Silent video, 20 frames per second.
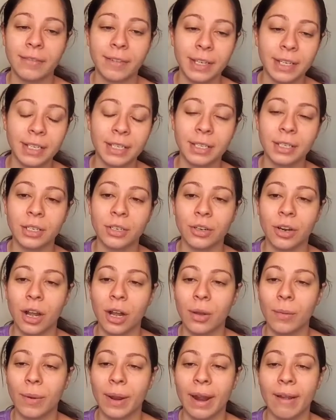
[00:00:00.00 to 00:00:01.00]
fix the
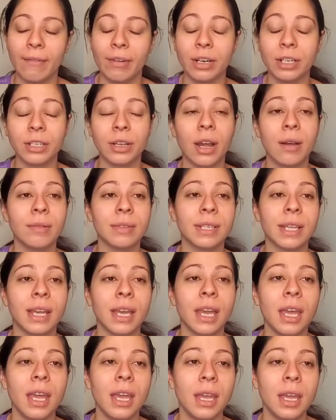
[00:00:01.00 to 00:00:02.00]
truck, whatever. So I was
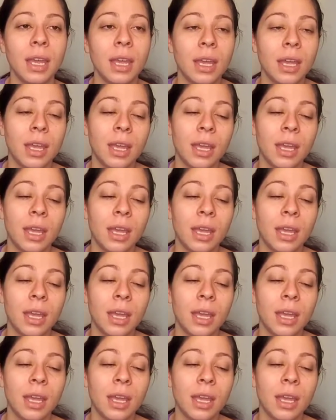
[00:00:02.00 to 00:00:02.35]
like, eh,